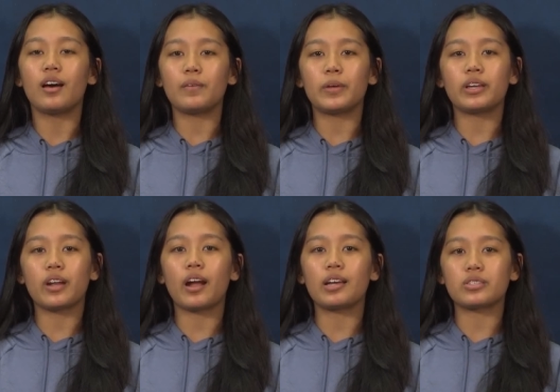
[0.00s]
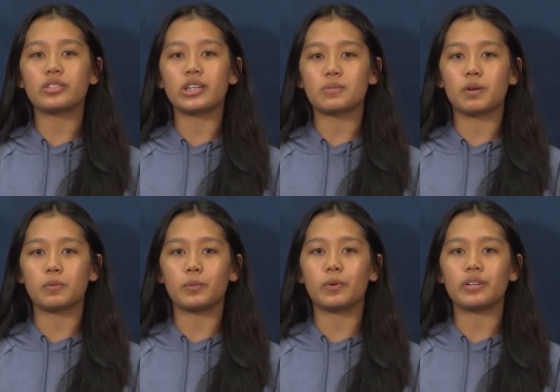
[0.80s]
of making our high school years
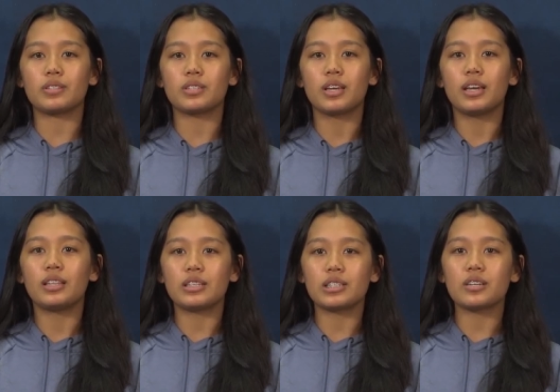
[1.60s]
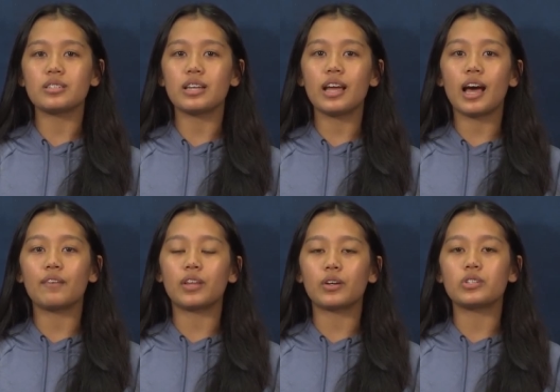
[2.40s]
memorable ones. The skills that I
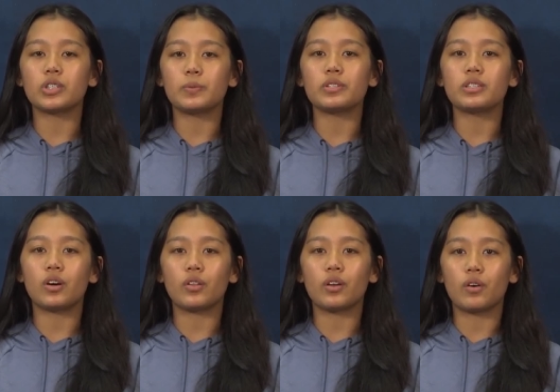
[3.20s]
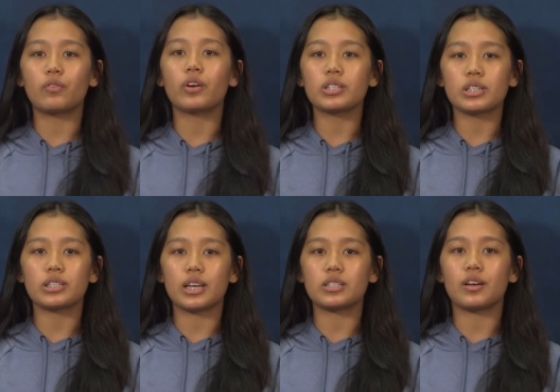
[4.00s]
have that will contribute to the overall
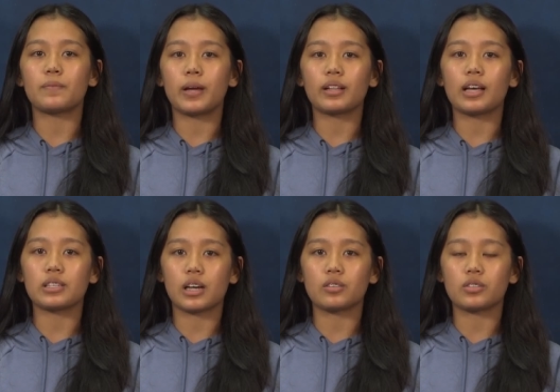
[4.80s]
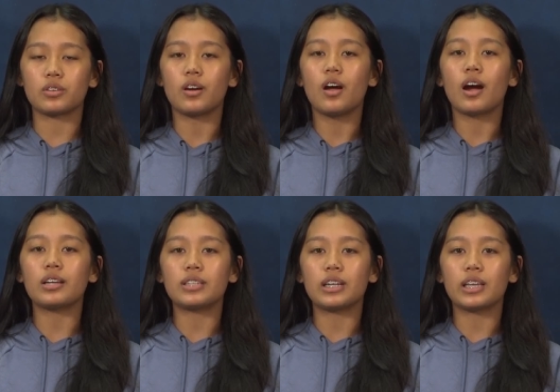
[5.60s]
success of my class council are
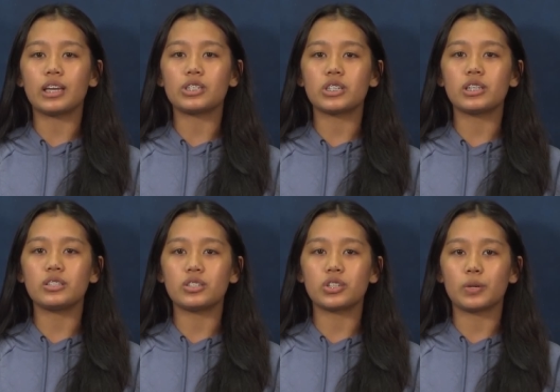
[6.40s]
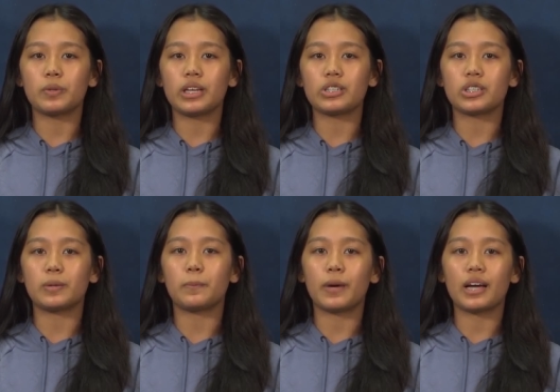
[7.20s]
dedication,
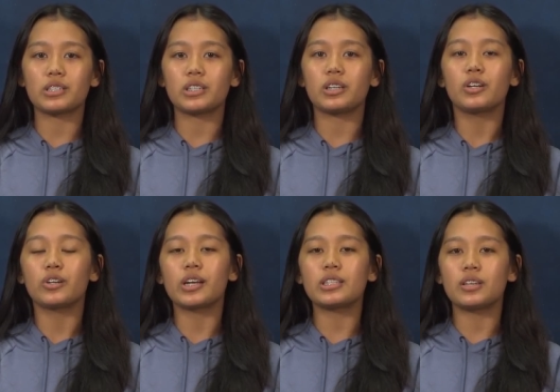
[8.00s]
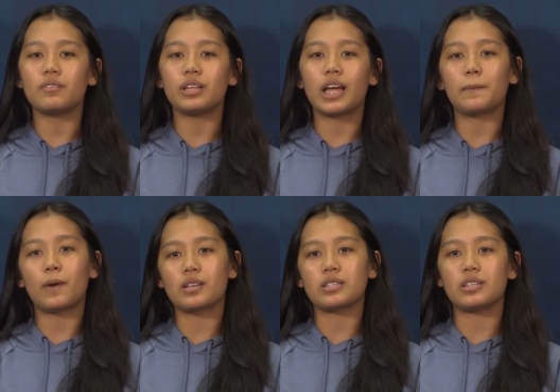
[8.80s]
determination, passion, creativity, and
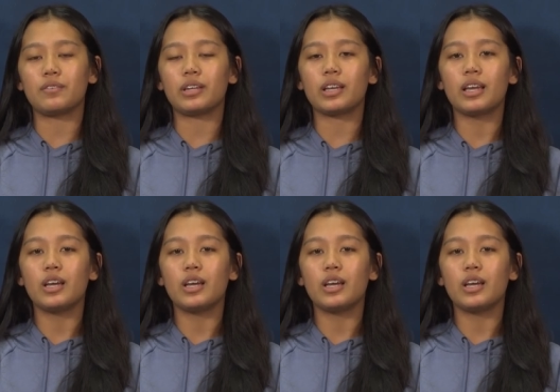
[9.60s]
positivity.